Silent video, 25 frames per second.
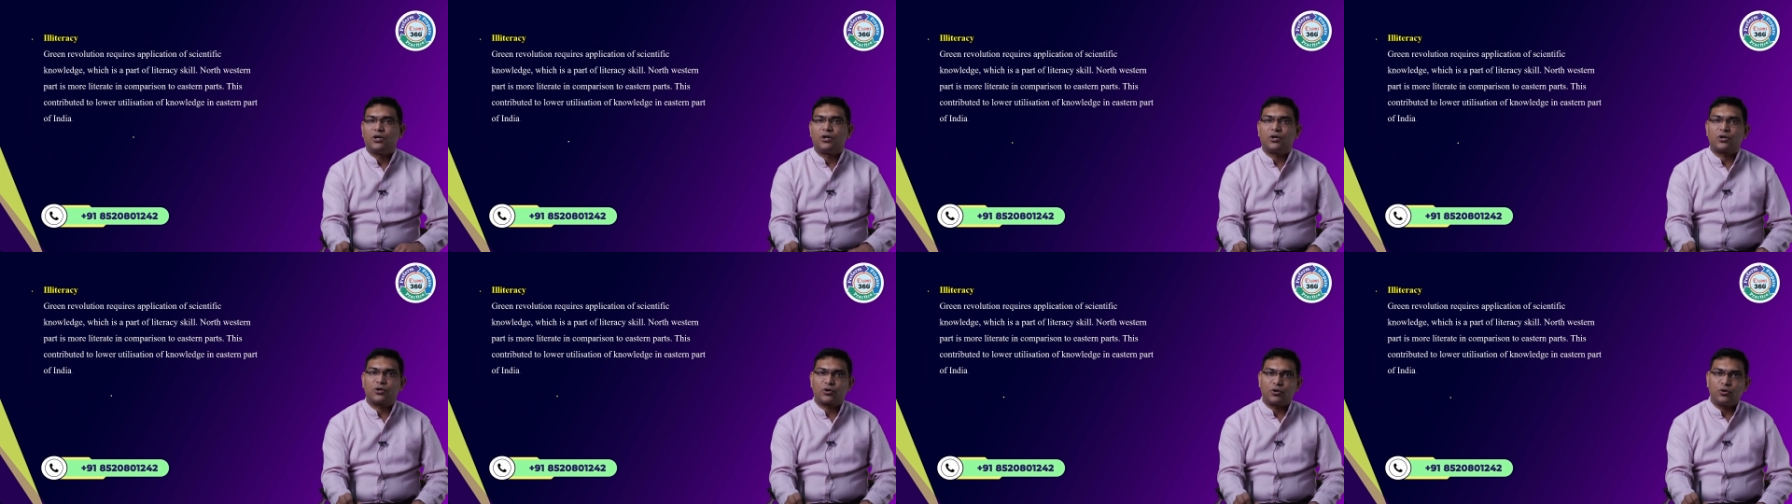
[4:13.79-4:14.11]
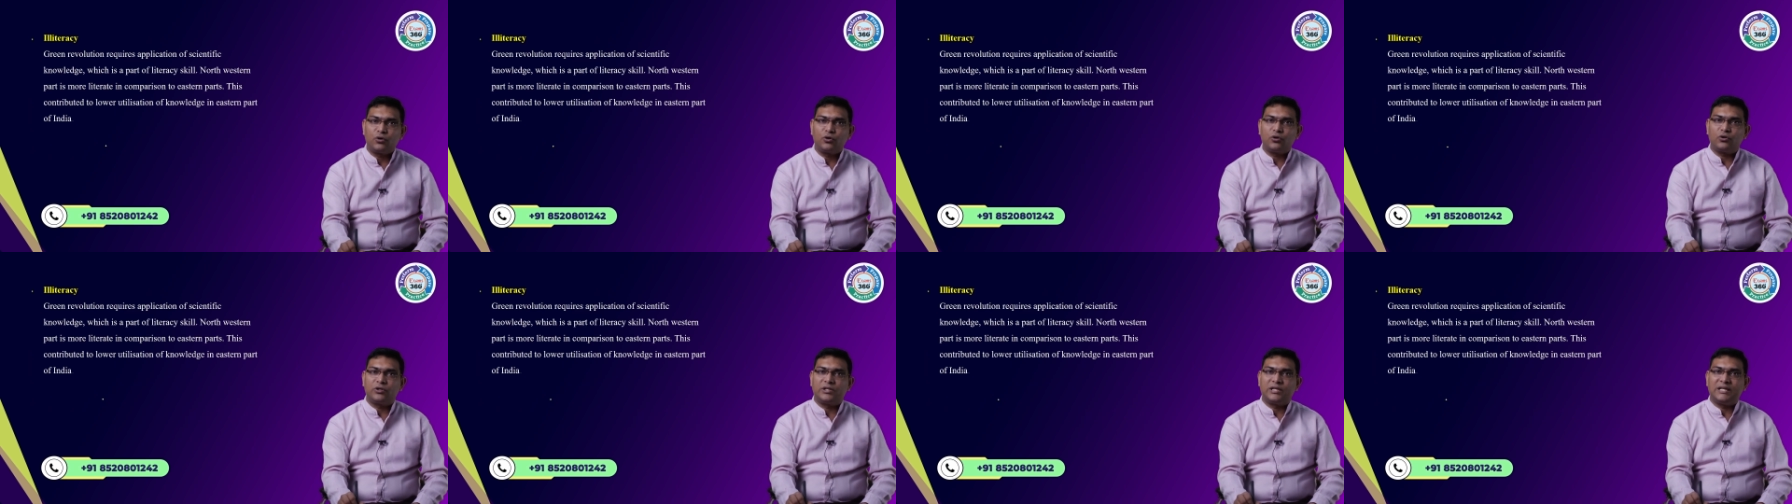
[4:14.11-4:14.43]

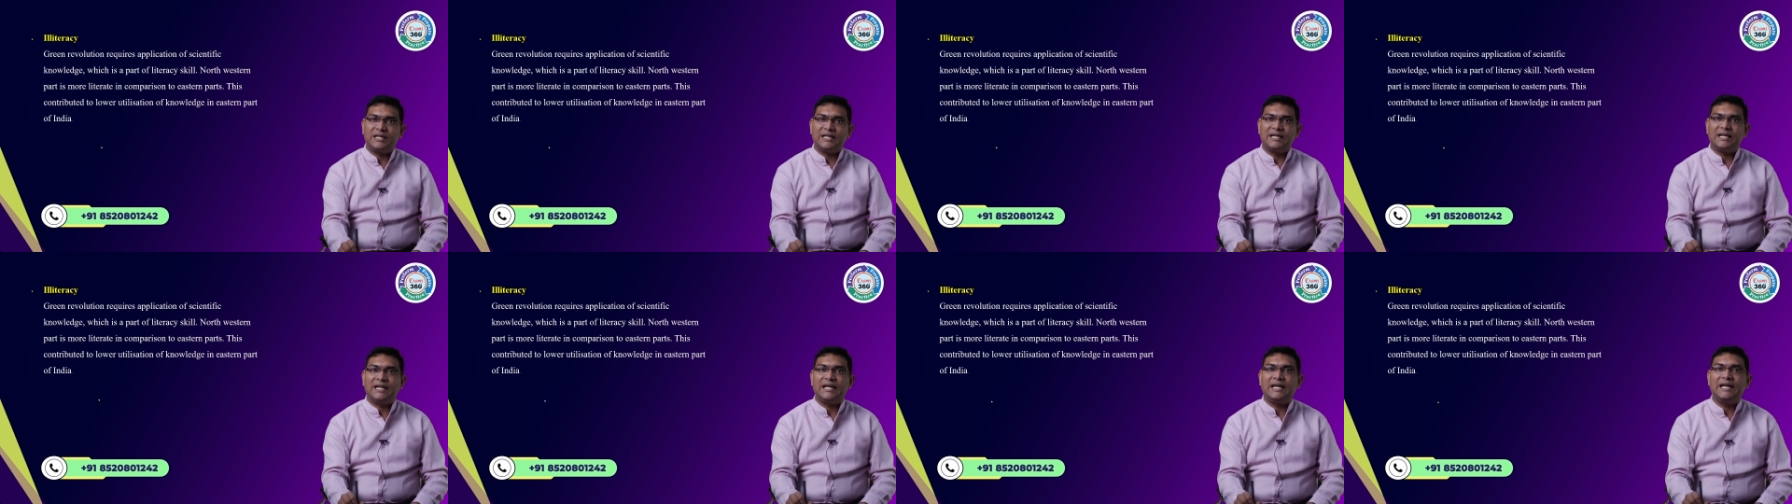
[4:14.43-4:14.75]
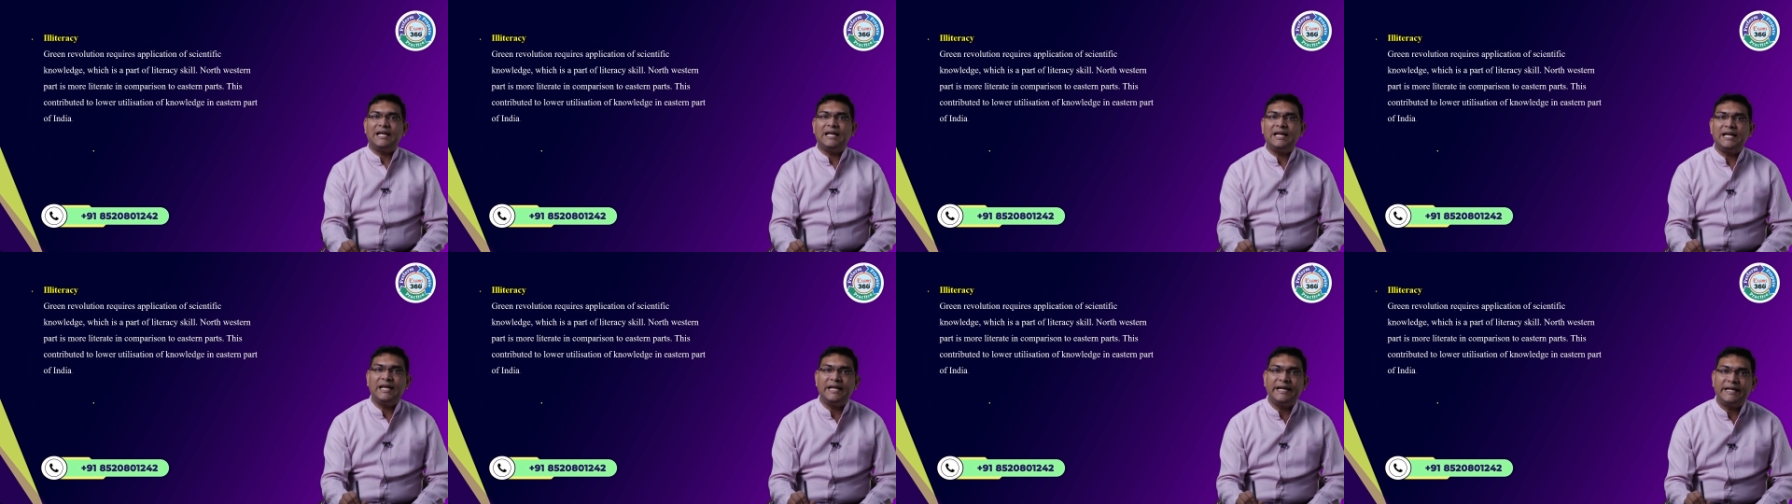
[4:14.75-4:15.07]
Rondodi,
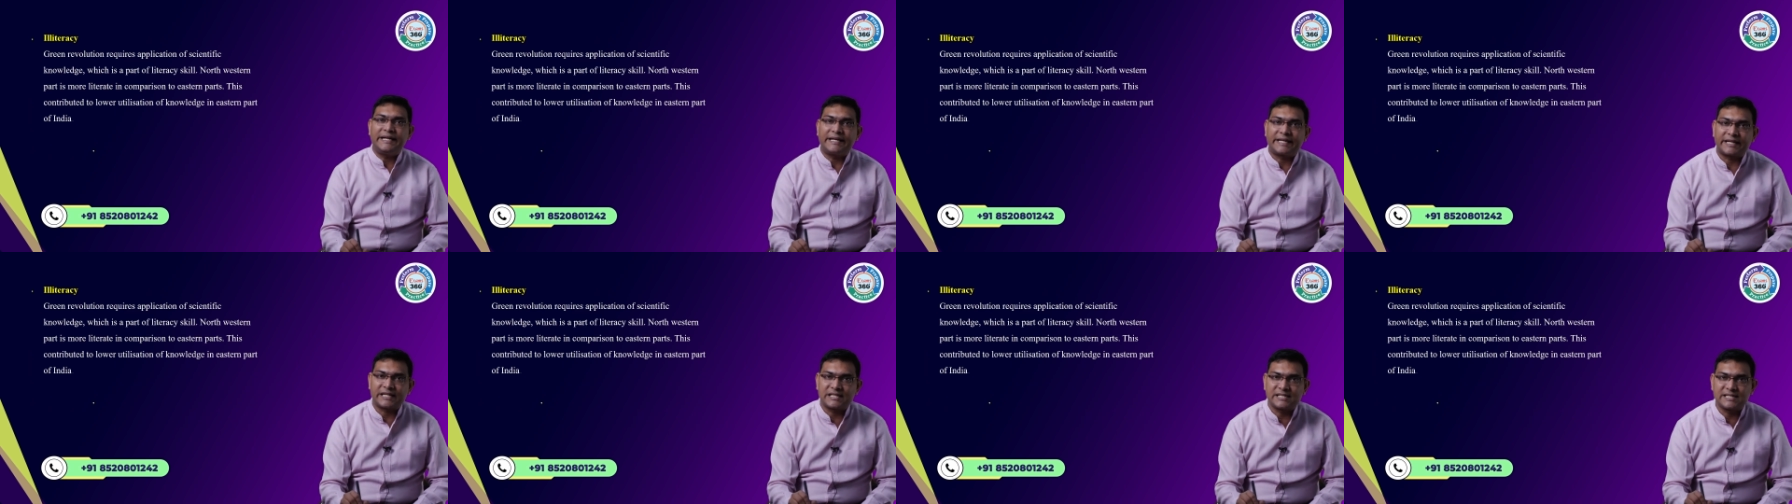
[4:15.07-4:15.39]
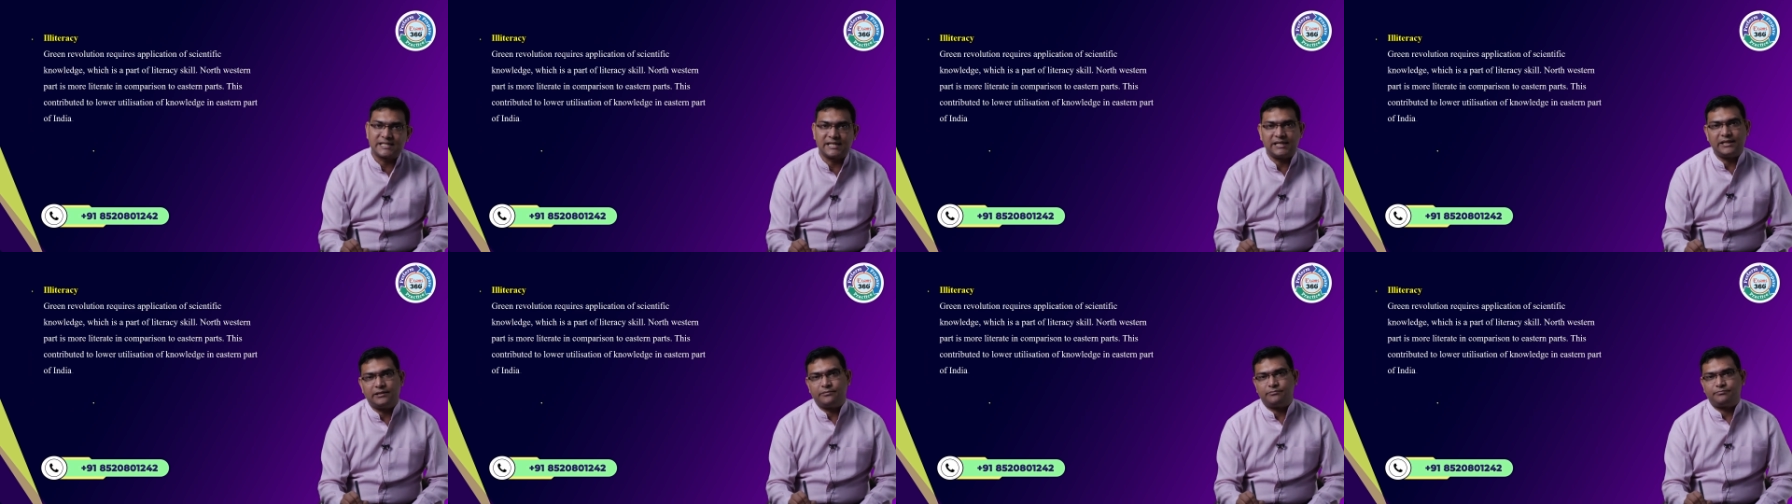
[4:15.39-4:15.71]

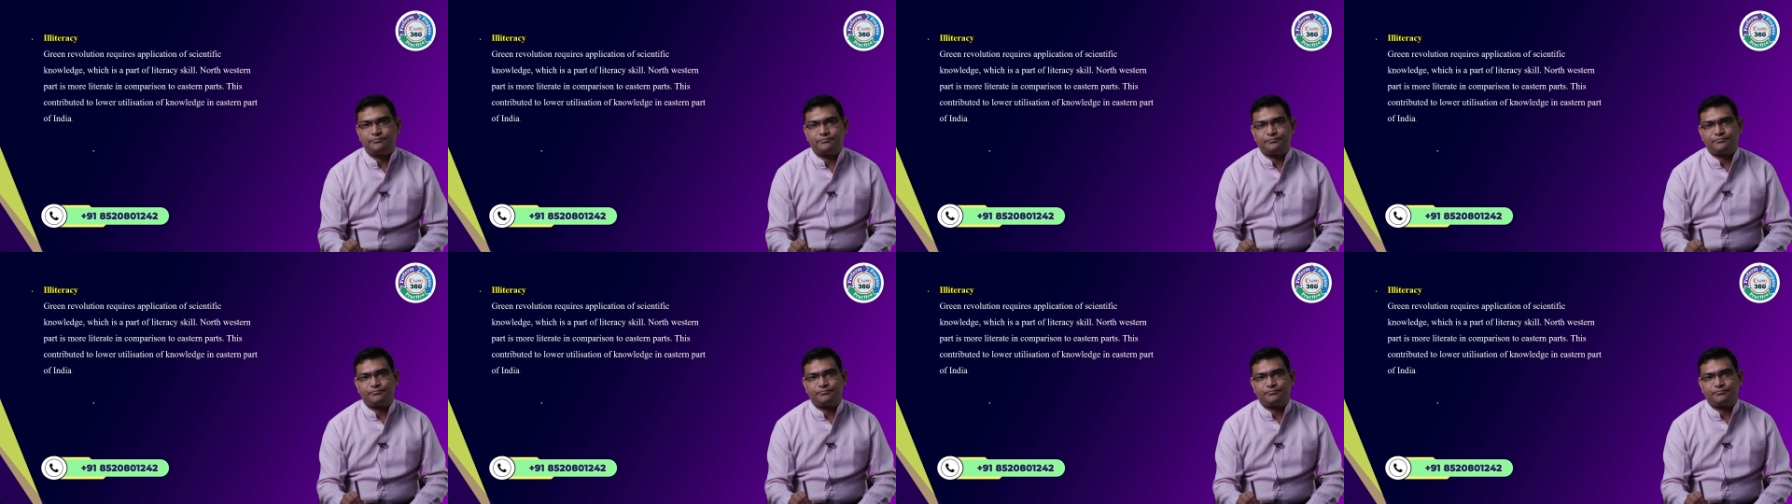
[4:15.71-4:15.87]
illiteracy.